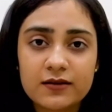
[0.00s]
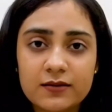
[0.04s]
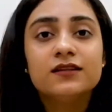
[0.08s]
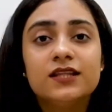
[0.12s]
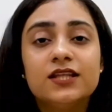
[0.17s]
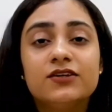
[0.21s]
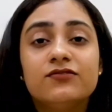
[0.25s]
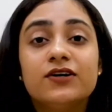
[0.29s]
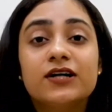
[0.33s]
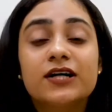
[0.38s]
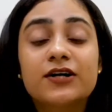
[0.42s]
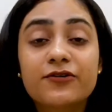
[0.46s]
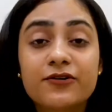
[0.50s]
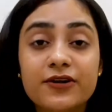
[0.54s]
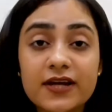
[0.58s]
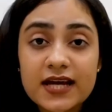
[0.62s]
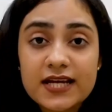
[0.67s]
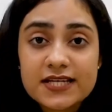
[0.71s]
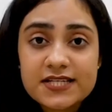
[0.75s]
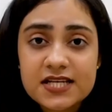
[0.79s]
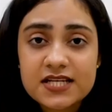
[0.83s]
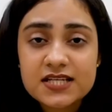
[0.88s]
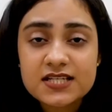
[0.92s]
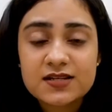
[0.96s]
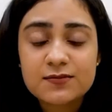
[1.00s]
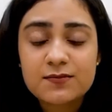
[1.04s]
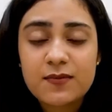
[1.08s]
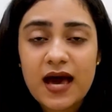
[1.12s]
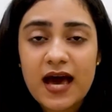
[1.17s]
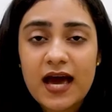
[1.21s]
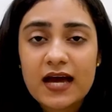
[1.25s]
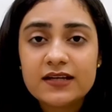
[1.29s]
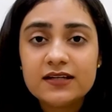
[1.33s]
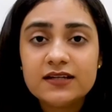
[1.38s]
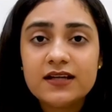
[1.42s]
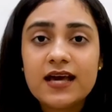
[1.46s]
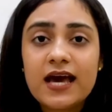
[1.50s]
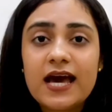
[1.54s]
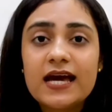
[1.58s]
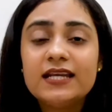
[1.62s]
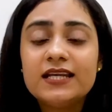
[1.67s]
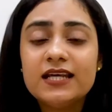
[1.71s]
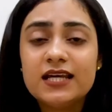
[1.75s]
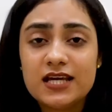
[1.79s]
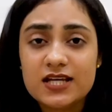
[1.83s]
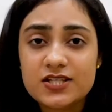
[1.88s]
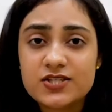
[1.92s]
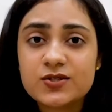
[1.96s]
They were creating demand and
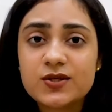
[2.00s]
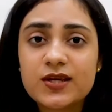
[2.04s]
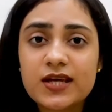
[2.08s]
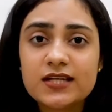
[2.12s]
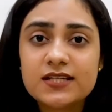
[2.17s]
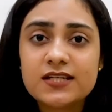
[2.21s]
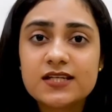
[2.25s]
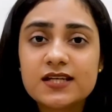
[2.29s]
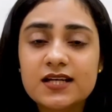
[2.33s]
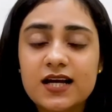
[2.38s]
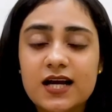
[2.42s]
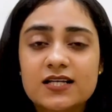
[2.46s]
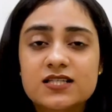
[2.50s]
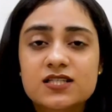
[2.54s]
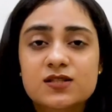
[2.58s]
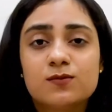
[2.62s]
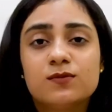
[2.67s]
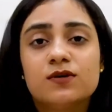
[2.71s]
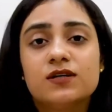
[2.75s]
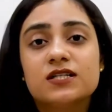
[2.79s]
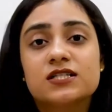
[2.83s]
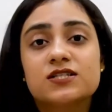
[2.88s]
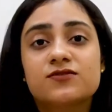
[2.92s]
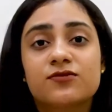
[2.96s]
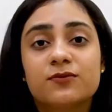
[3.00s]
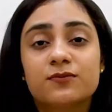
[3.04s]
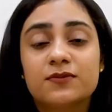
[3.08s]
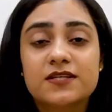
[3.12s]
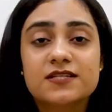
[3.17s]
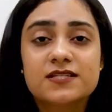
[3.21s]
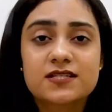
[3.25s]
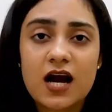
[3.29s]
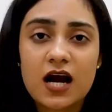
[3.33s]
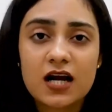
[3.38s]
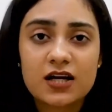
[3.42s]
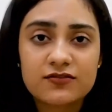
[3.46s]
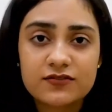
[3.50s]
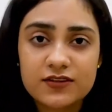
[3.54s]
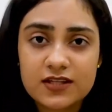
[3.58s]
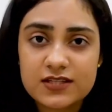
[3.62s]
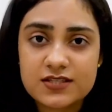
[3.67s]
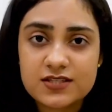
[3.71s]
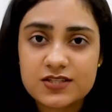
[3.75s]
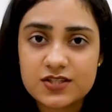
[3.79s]
educating customers from the start of the